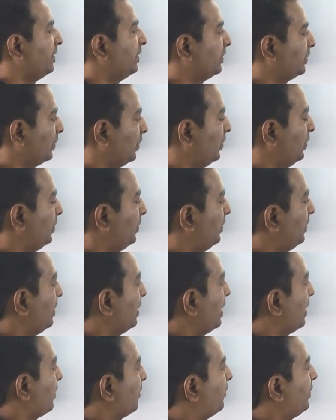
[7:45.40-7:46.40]
So
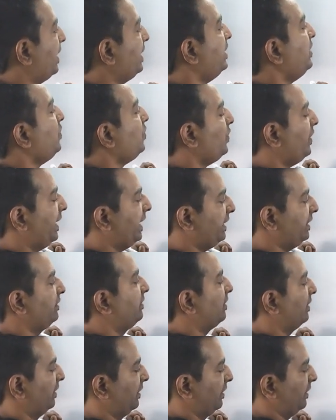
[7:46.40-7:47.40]
when you
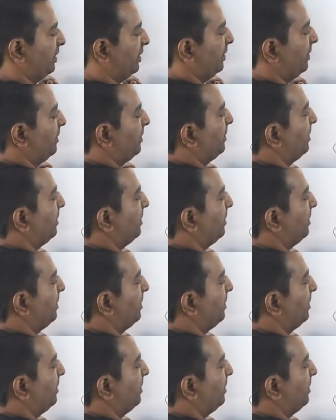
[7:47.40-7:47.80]
enter